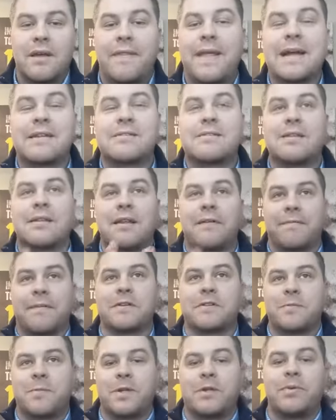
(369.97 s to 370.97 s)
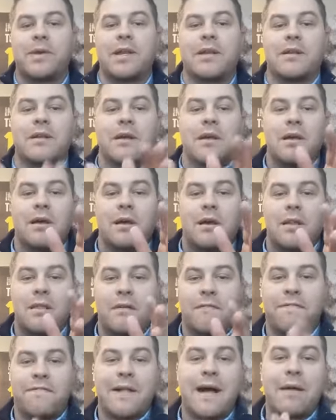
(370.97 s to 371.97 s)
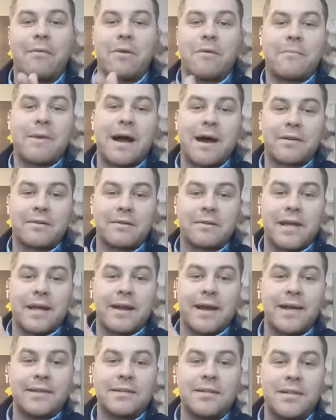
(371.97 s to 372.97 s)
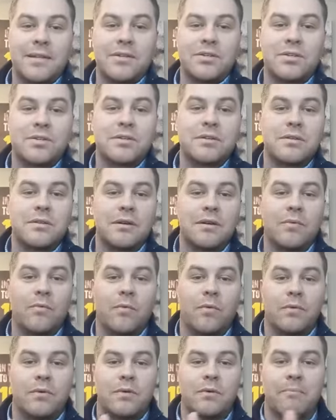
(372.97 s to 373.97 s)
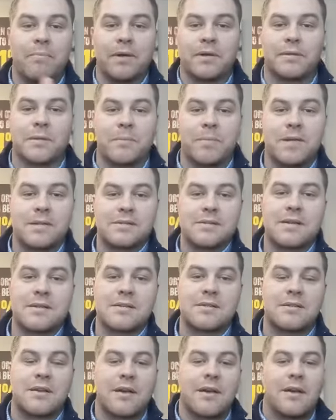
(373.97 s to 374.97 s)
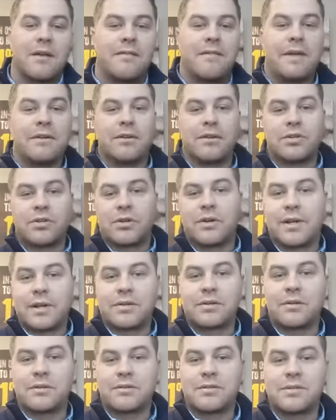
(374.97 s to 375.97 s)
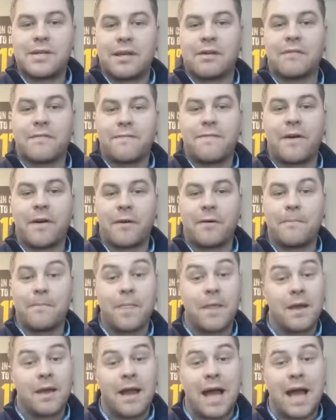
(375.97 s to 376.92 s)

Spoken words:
That's the difference between the Flywheel model that I teach to build a business than your traditional sales funnel.